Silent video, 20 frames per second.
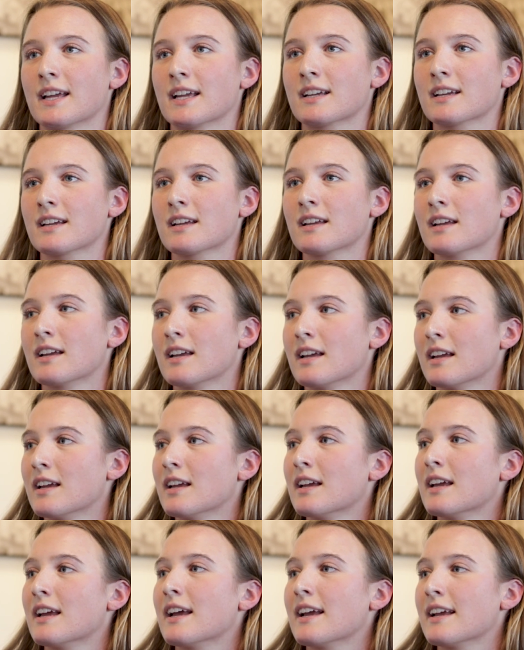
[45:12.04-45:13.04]
lift that.
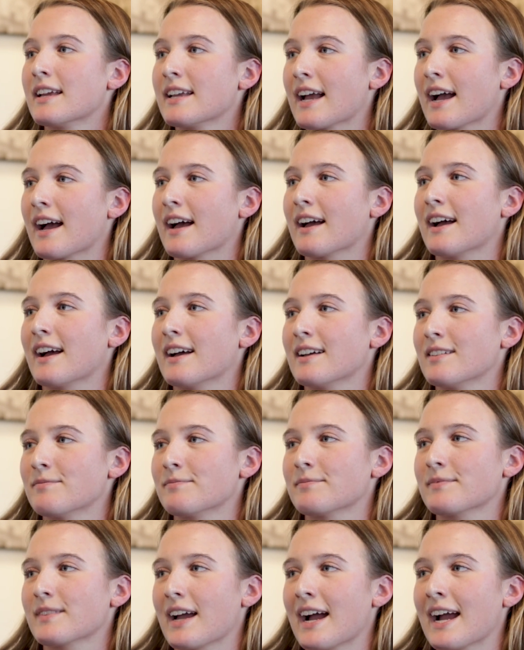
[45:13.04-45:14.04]
Nope, you're not good.